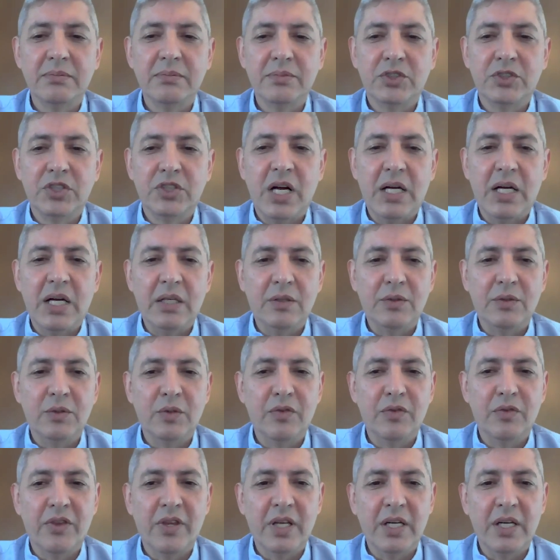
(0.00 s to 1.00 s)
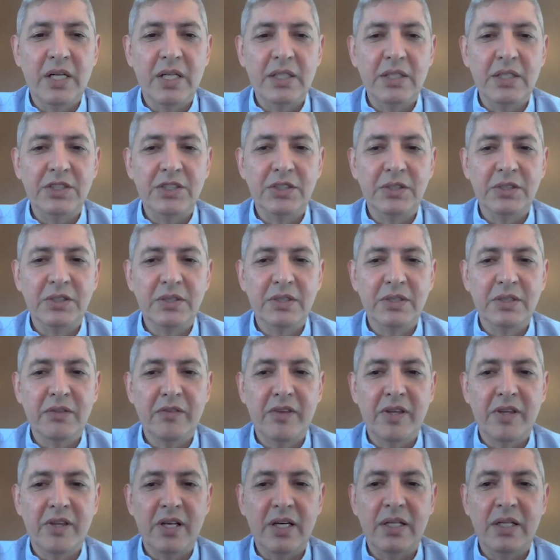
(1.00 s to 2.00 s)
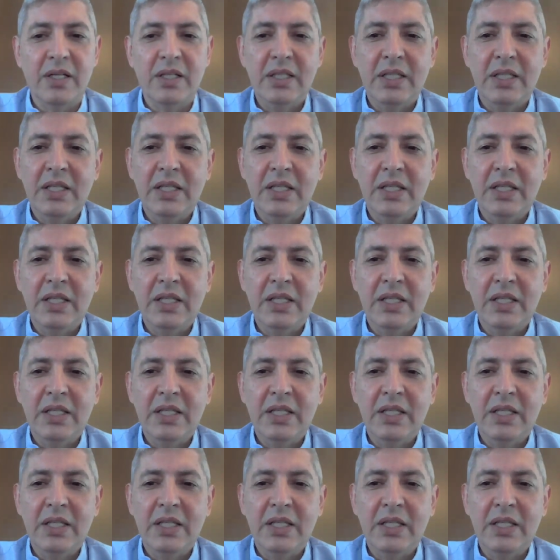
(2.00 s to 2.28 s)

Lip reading: child of the